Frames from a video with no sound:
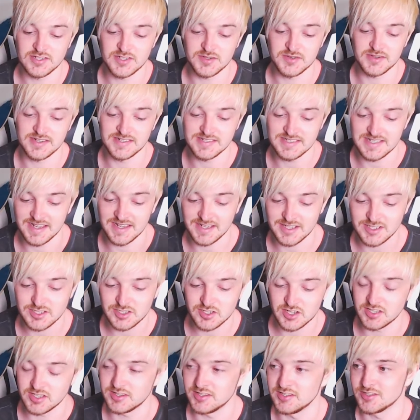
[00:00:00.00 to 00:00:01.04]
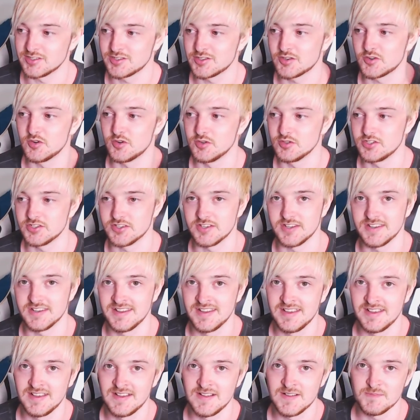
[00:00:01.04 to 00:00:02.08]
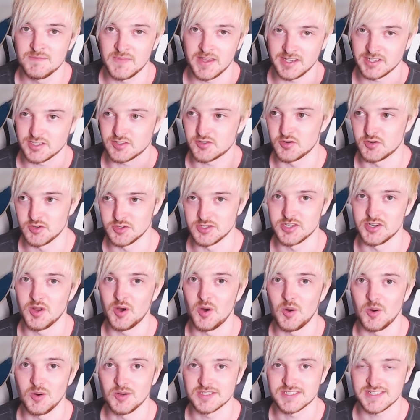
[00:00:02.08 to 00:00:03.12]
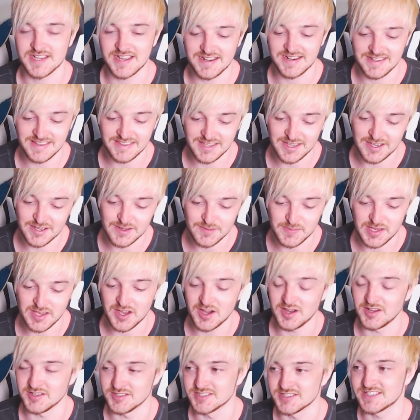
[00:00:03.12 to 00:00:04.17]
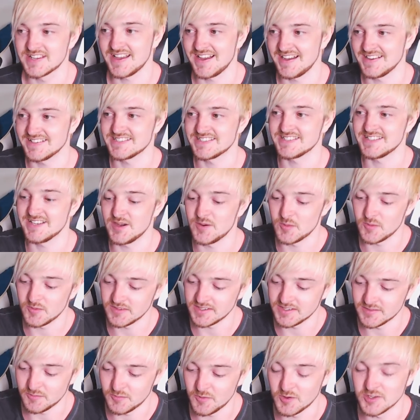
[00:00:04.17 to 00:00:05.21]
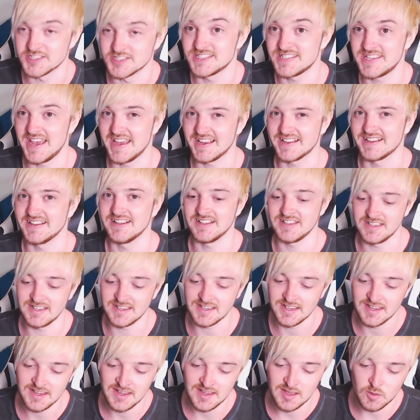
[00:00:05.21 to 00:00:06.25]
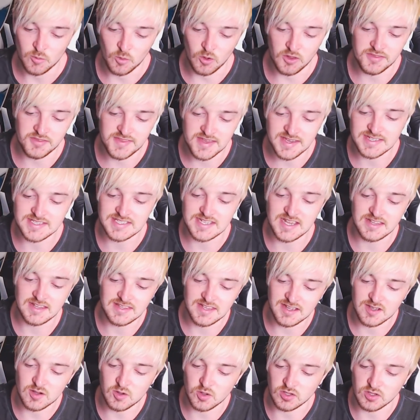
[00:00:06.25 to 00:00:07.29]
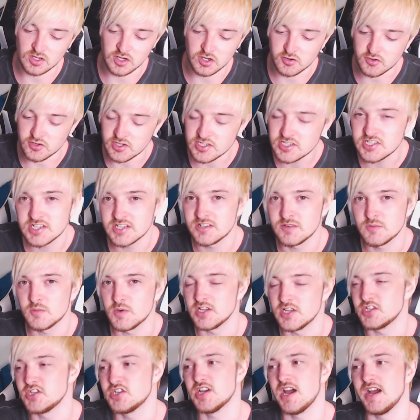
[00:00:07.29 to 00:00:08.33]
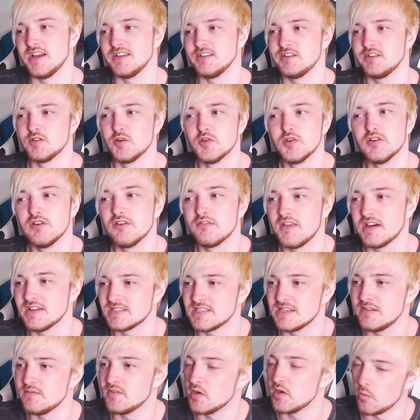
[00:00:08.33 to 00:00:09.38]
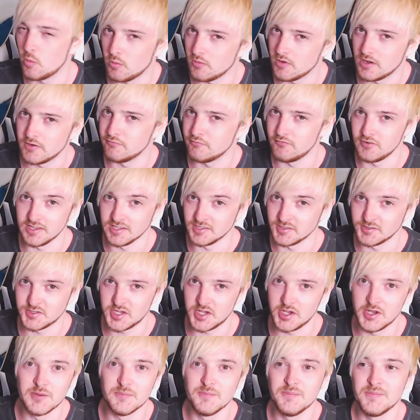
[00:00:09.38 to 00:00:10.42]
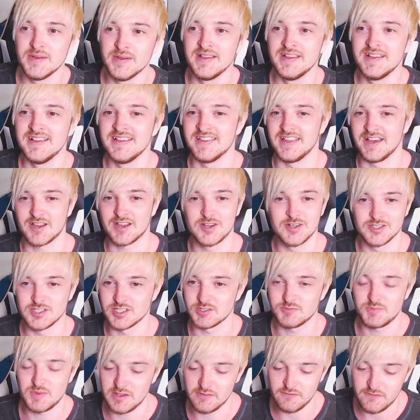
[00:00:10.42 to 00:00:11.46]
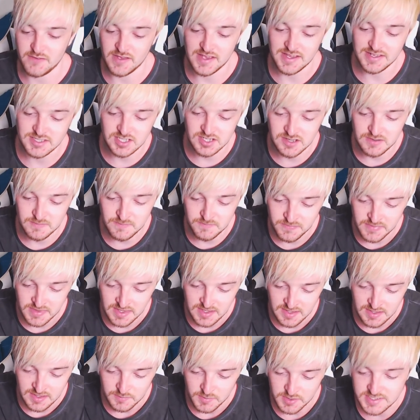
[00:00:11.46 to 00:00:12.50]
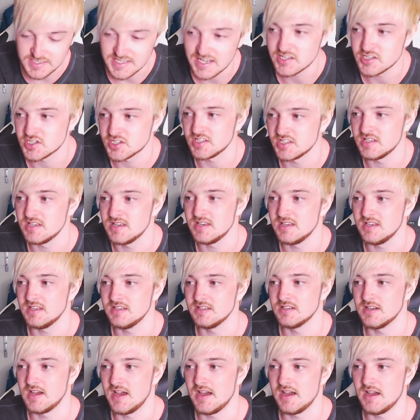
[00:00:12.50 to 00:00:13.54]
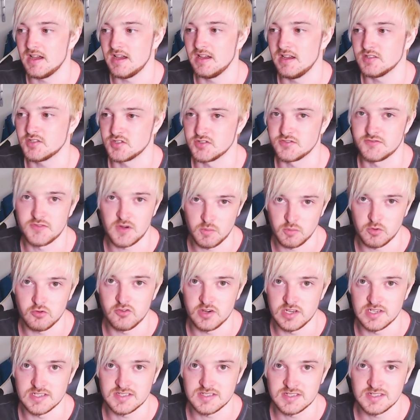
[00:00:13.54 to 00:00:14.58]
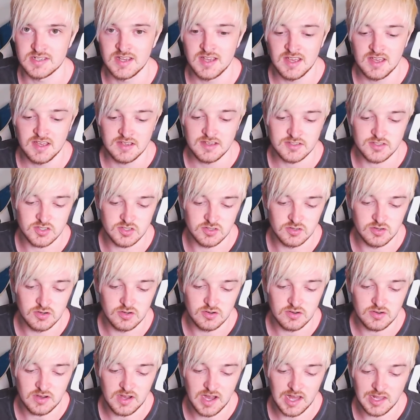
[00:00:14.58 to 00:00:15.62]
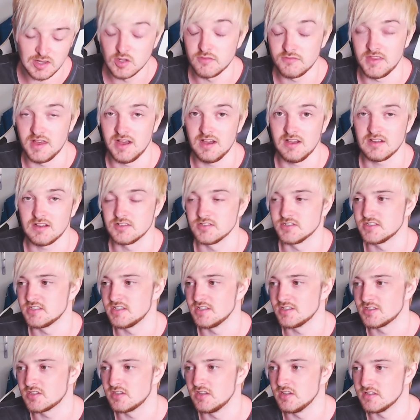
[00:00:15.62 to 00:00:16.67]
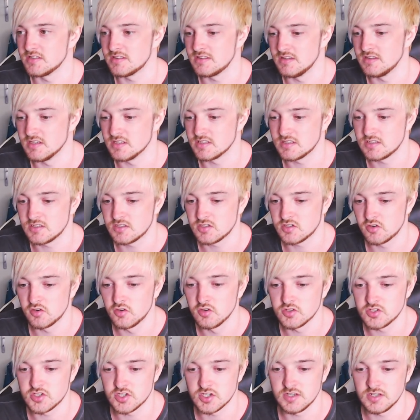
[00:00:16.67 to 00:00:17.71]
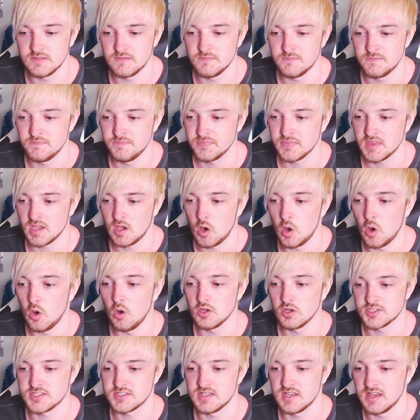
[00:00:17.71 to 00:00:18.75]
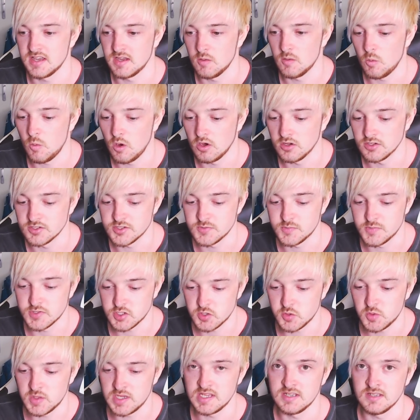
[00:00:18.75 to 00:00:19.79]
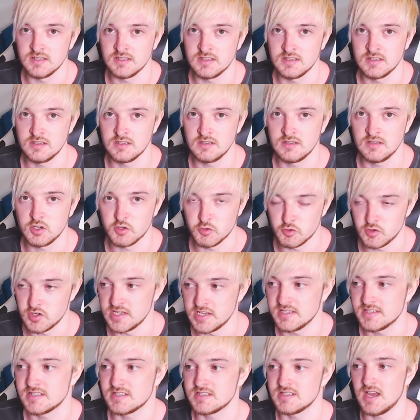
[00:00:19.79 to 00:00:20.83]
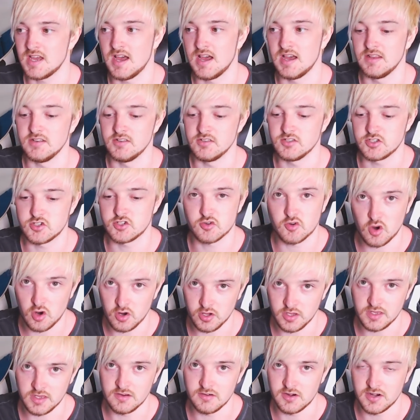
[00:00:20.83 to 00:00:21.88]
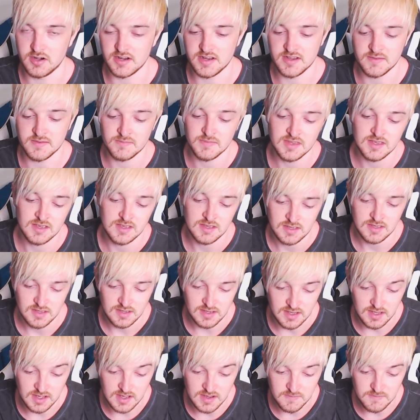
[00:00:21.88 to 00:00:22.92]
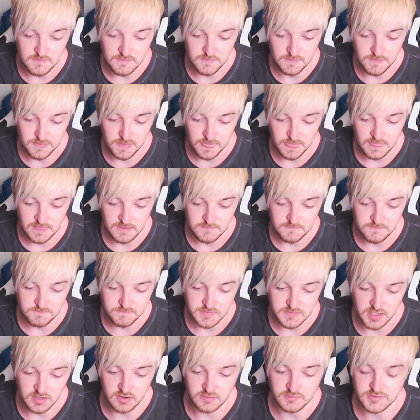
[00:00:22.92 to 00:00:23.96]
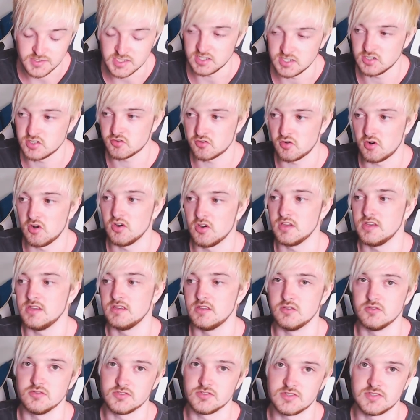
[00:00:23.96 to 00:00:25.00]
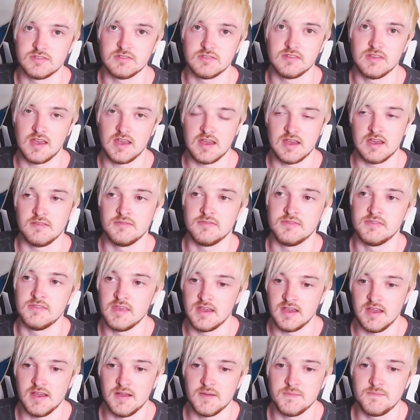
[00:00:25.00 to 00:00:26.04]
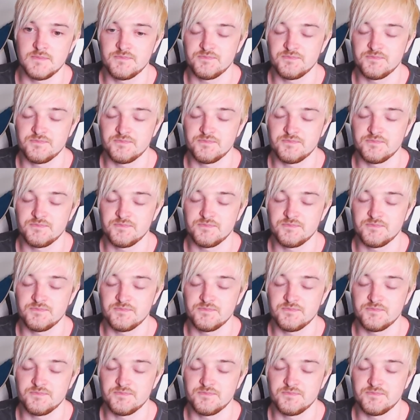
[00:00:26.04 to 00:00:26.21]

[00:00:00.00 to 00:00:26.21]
it as a Trojan horse kind of thing, because Custer was technically what they said they called Grecian, which I don't know if that's even a real term. That could just be a fate term, but essentially she was from Greece. So I love that, because the Trojan horse thing was between Greece and Troy, right? And obviously Troy used the